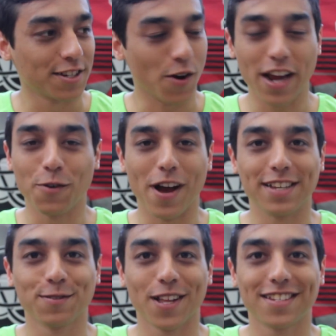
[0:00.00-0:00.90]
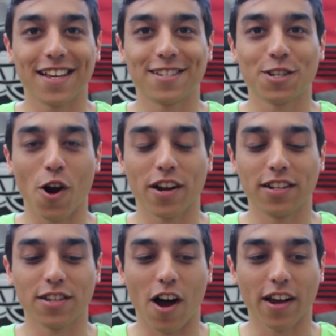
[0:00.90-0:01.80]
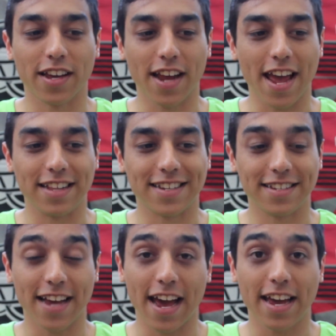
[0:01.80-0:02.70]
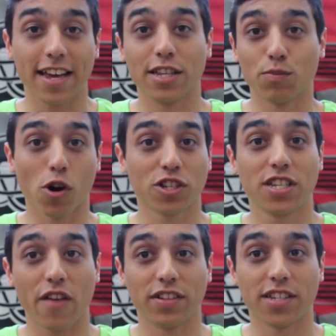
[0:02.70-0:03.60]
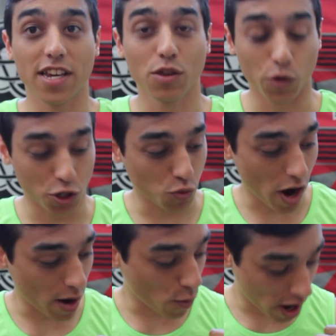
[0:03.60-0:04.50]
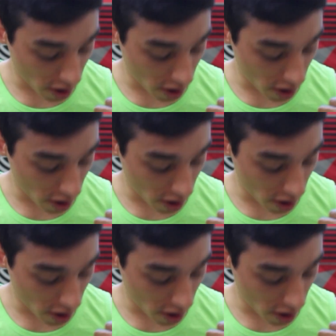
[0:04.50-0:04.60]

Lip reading: So anyways, let's get started and talking, and today is March 17th, which is why I'm